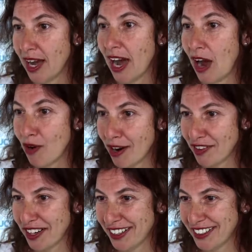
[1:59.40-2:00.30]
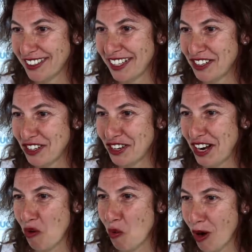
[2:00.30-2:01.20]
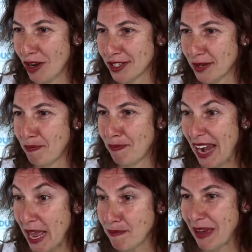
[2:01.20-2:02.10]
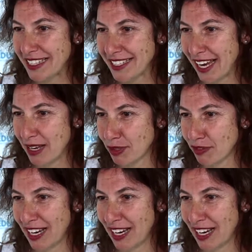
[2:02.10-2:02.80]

However, they're not going to want playpen types of